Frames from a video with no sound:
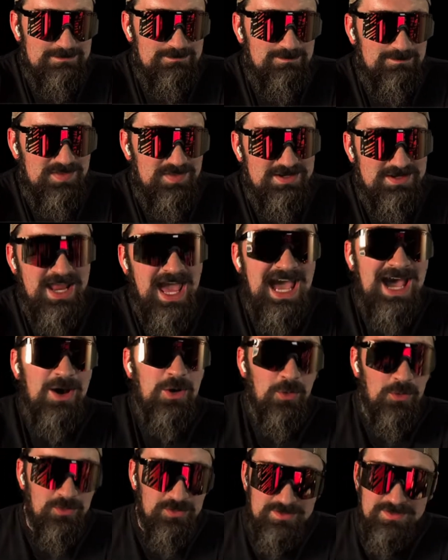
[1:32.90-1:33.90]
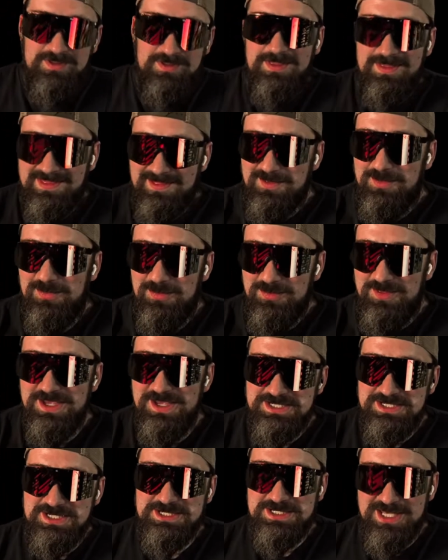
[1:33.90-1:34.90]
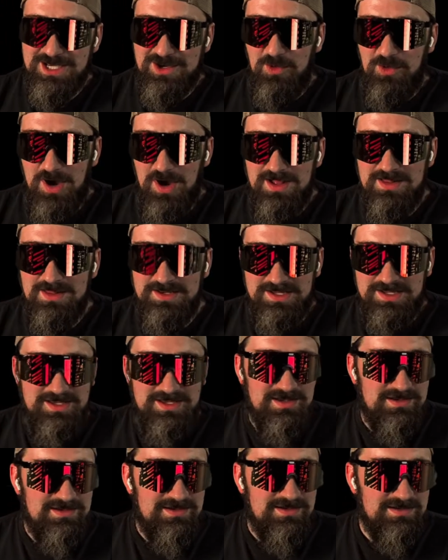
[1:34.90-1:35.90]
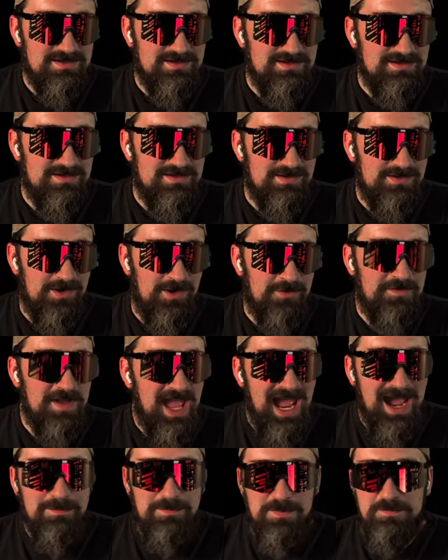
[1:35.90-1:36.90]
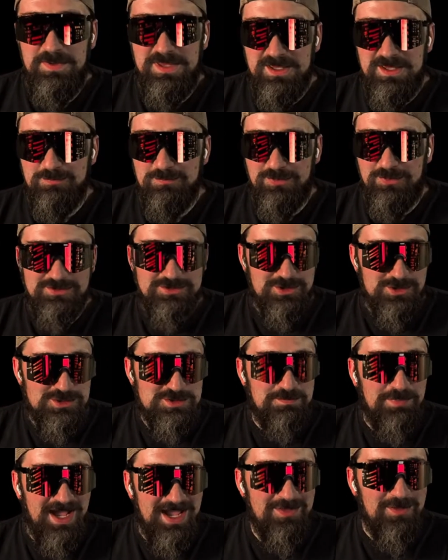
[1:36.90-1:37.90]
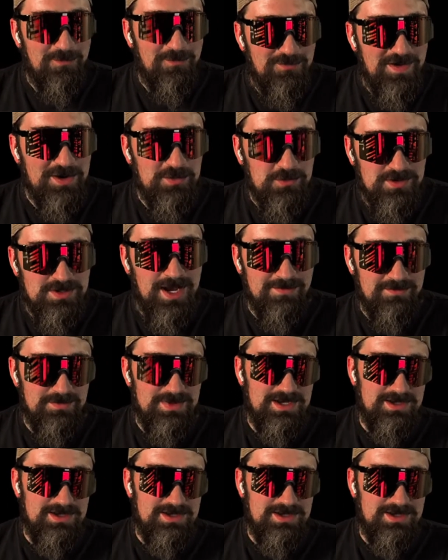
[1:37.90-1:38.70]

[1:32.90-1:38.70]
Now, this is the quality of app being produced by the federal government.